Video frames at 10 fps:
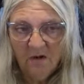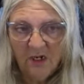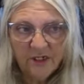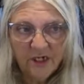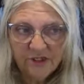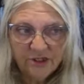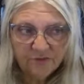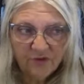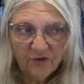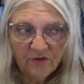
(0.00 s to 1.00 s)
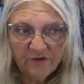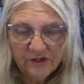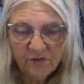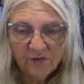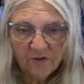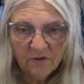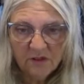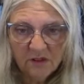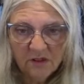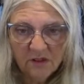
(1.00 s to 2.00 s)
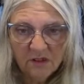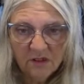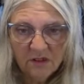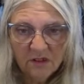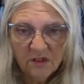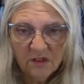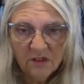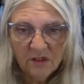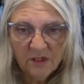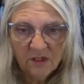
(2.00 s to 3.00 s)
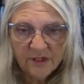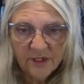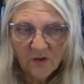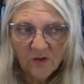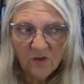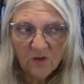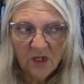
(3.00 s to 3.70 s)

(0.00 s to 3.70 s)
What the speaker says: it just broke the fishbowl. So